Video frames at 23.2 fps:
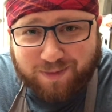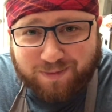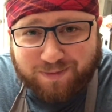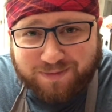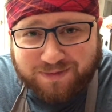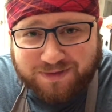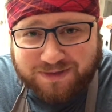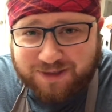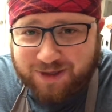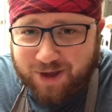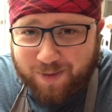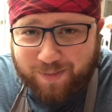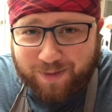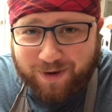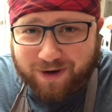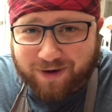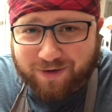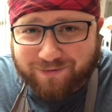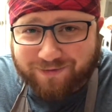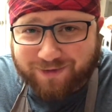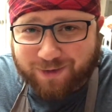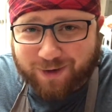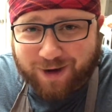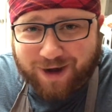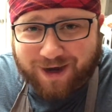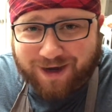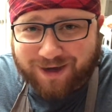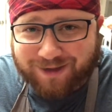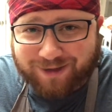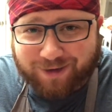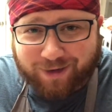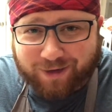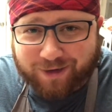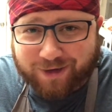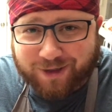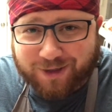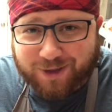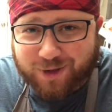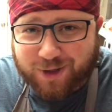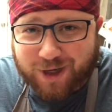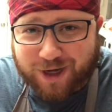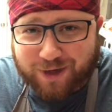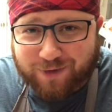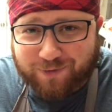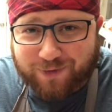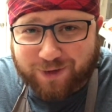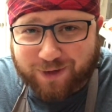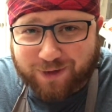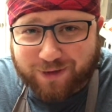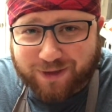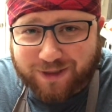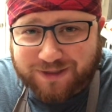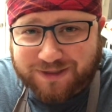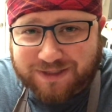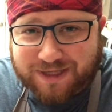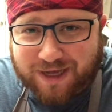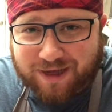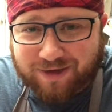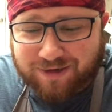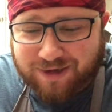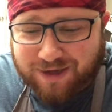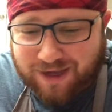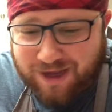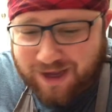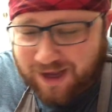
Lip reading: This is all part of it, right? Learning, trying to figure things out.